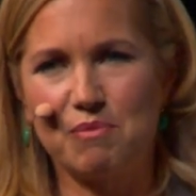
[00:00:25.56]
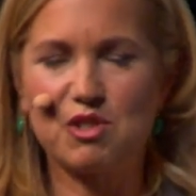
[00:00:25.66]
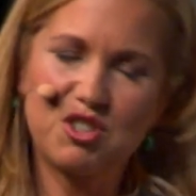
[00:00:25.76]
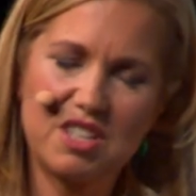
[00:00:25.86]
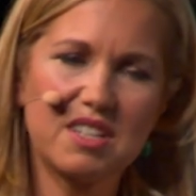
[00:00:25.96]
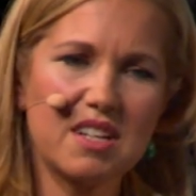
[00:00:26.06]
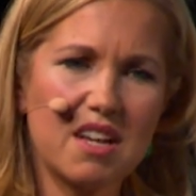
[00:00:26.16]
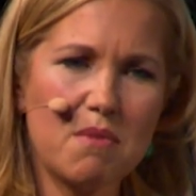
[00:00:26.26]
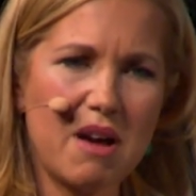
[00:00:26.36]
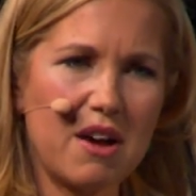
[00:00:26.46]
So she's
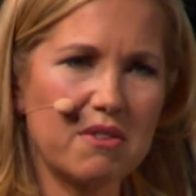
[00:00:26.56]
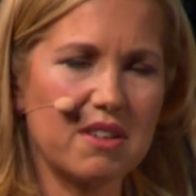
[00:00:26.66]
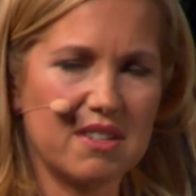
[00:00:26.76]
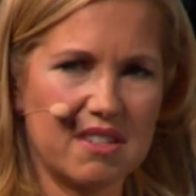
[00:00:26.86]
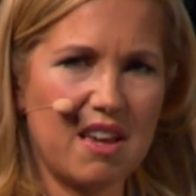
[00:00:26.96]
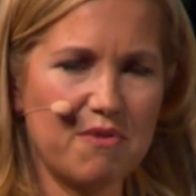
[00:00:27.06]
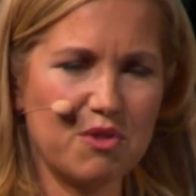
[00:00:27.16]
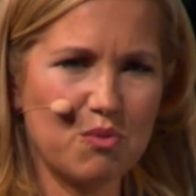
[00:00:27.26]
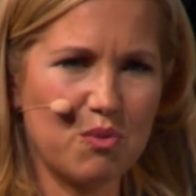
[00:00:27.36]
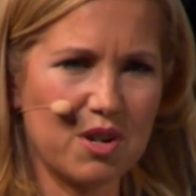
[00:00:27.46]
gonna come out, say a
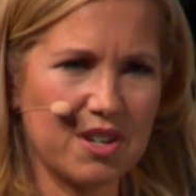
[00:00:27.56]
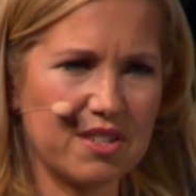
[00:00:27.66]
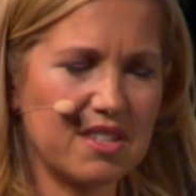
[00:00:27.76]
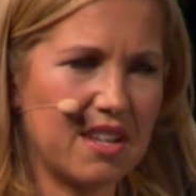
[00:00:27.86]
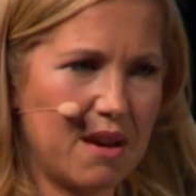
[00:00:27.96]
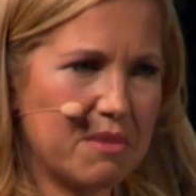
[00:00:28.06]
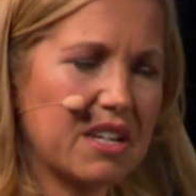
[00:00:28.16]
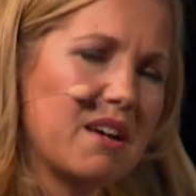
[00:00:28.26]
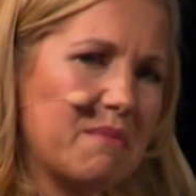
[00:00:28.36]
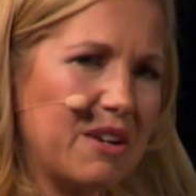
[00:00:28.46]
few words, then I'm
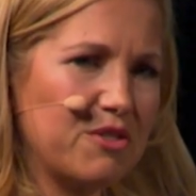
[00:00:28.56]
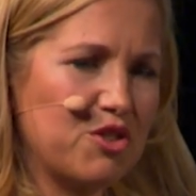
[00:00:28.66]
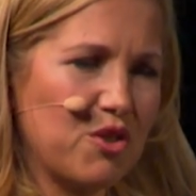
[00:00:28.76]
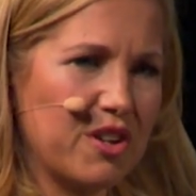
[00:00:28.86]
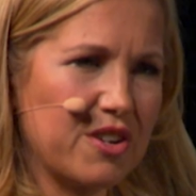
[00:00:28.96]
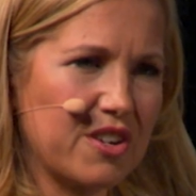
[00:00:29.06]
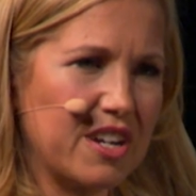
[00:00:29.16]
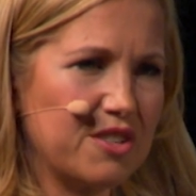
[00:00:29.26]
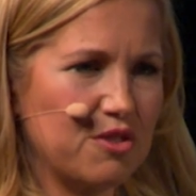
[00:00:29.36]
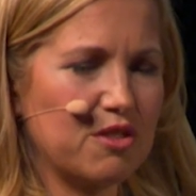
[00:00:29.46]
gonna come out and join her
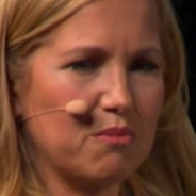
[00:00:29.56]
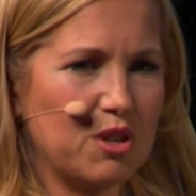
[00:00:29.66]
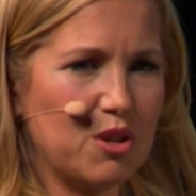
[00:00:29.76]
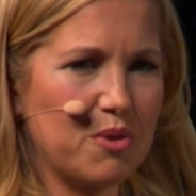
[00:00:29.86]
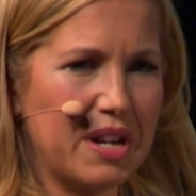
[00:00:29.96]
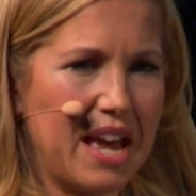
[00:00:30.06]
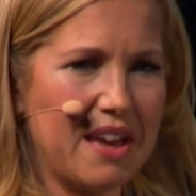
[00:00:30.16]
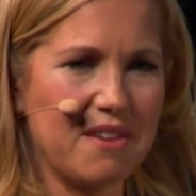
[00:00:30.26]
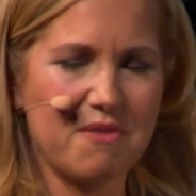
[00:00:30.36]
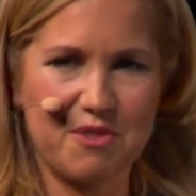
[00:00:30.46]
and do some
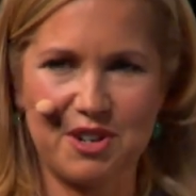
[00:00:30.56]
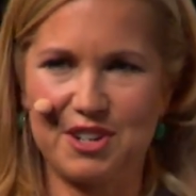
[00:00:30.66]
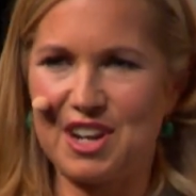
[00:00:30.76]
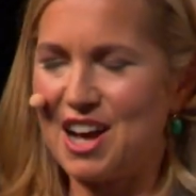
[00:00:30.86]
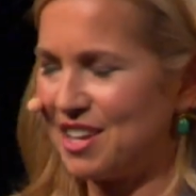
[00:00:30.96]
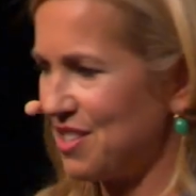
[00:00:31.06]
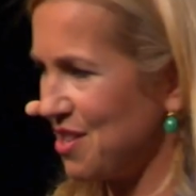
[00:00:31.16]
Q&A for her talk.